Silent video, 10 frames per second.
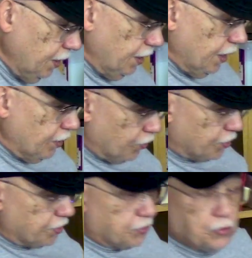in
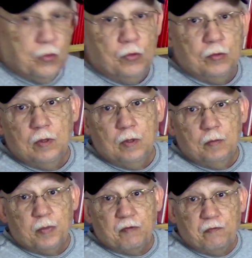order to
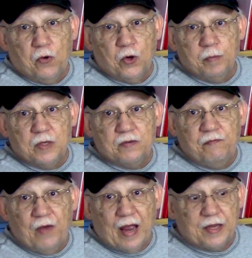perform this
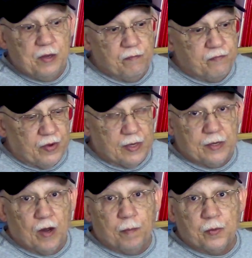vacuum
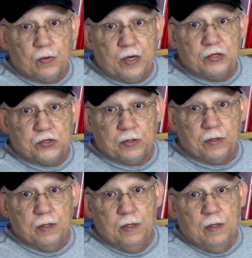filling operation,
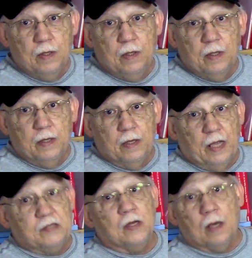
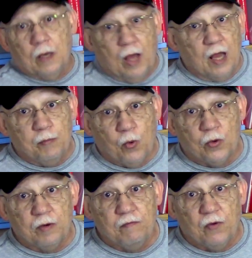it's a lot
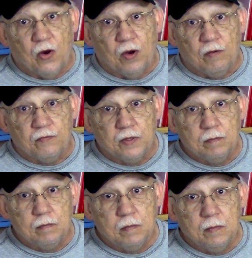more involved
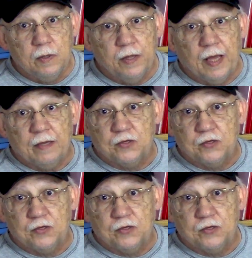than